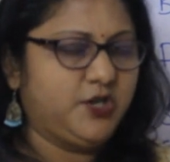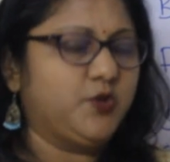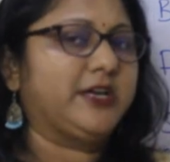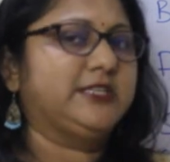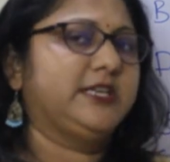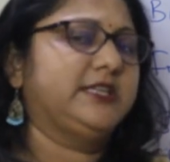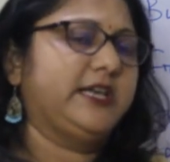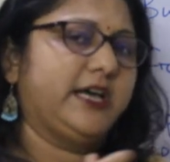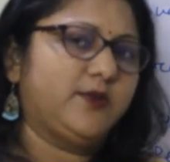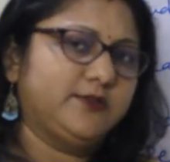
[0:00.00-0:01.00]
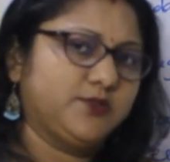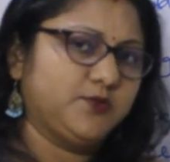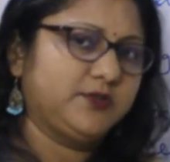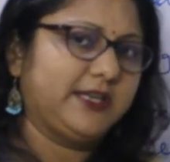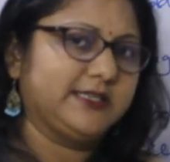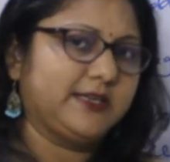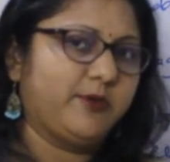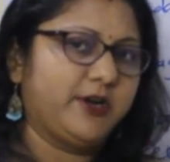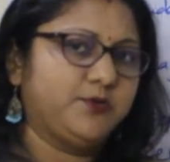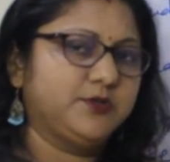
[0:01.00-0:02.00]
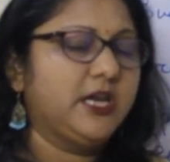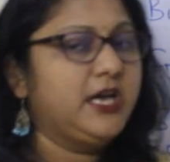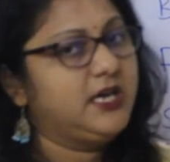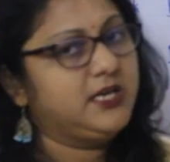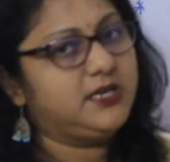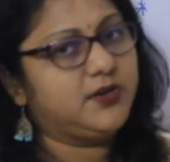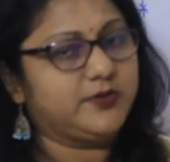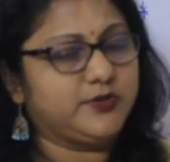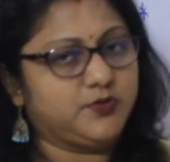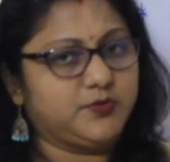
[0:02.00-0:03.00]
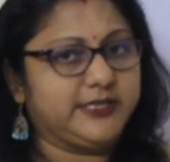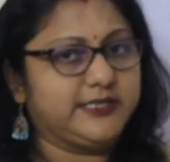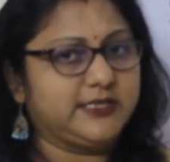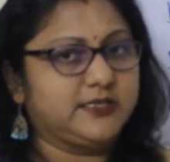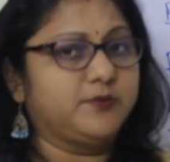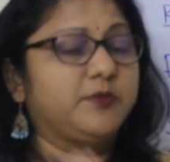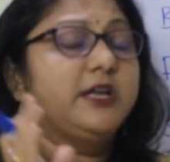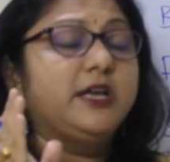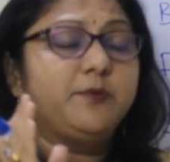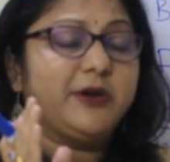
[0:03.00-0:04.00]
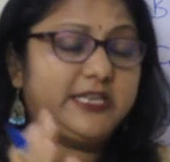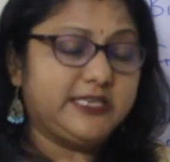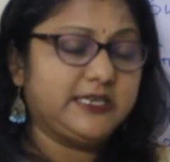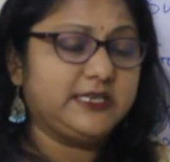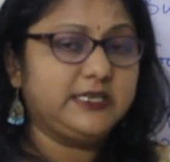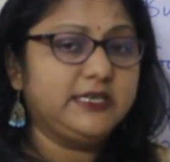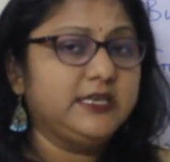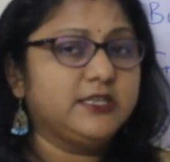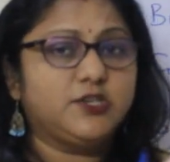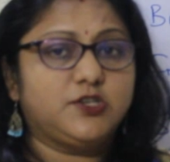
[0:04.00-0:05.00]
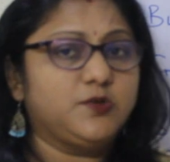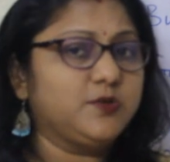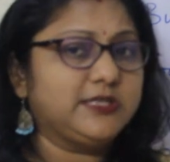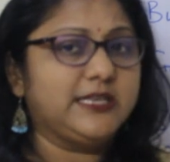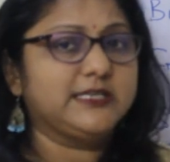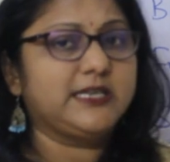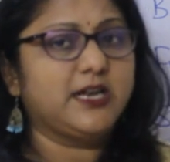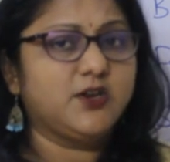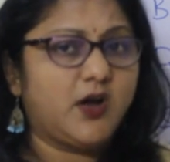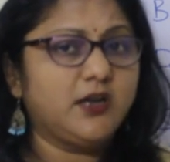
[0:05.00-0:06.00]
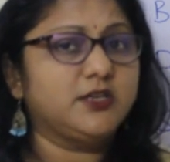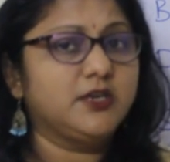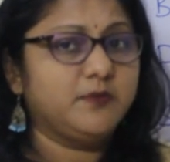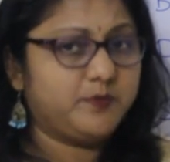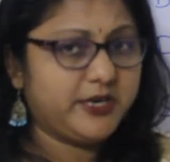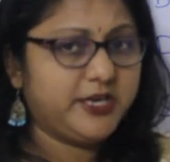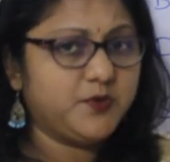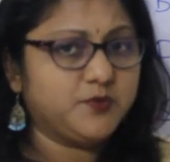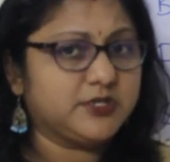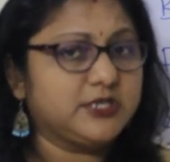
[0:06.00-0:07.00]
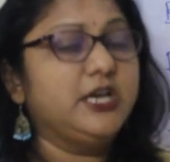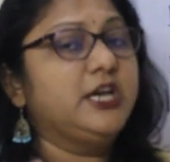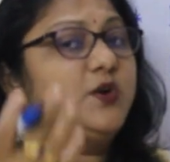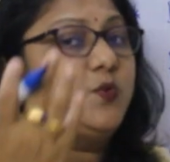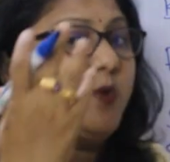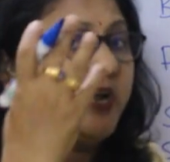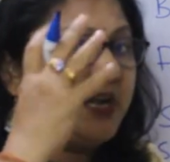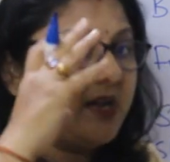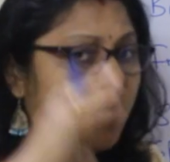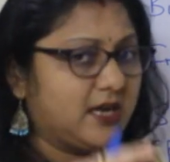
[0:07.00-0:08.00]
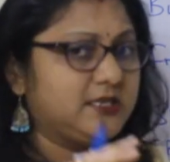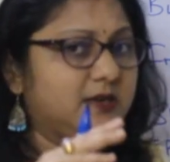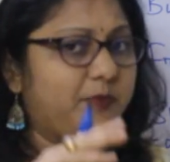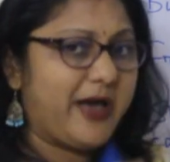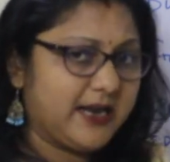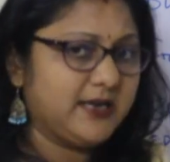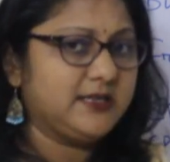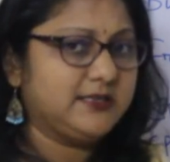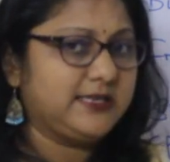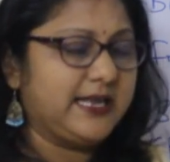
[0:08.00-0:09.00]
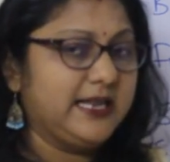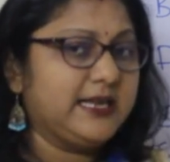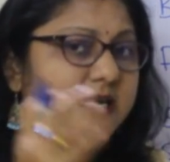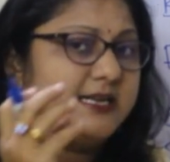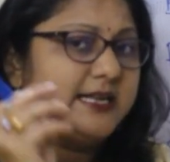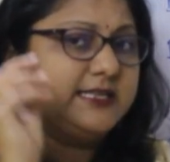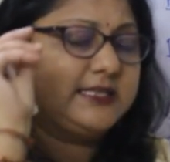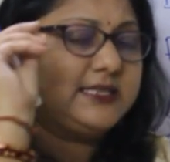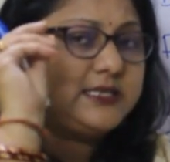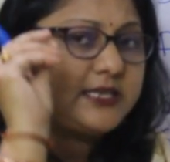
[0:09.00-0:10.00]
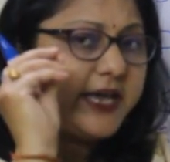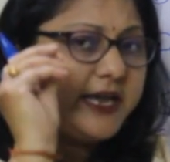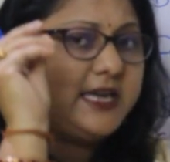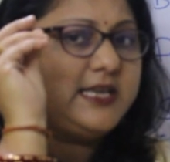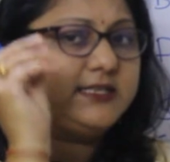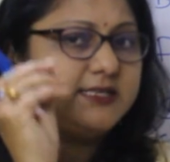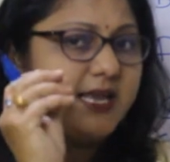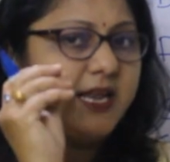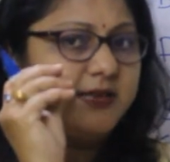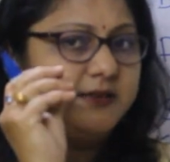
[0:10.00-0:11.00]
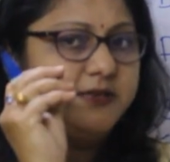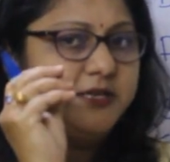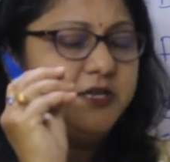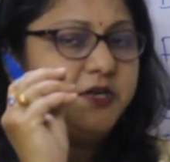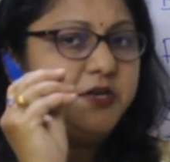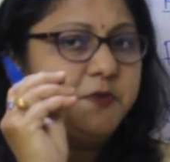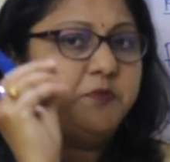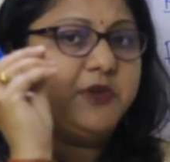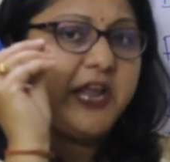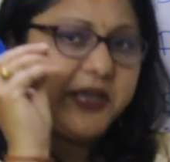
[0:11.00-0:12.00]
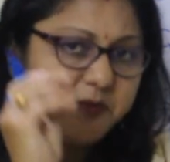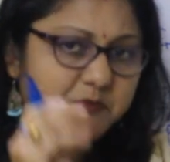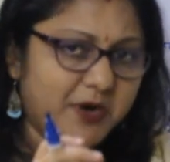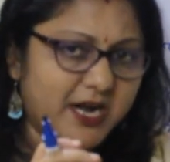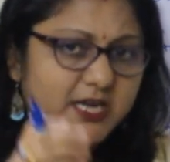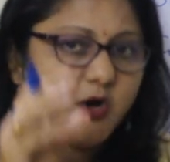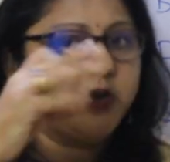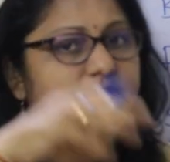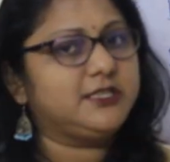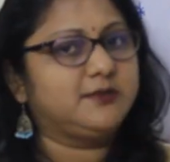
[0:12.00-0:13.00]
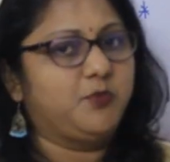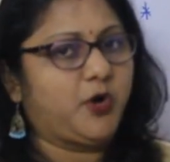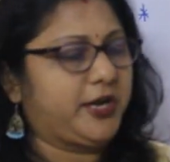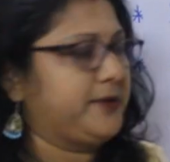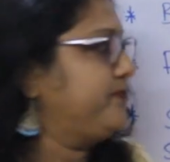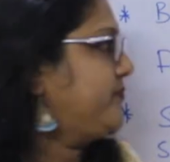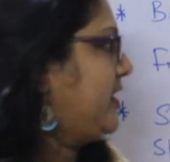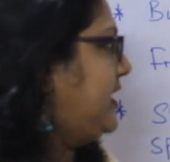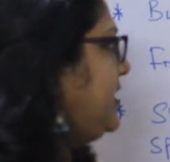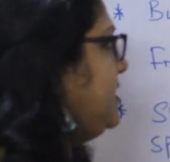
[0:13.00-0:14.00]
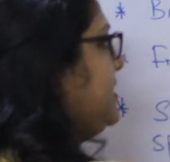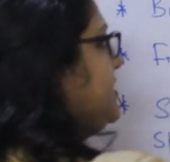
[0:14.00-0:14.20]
You can say there also two cells are produced, here also two cells are. But here the two cells are not produced. One larger parental cell contains a tiny cell like a bud on its body. Clear?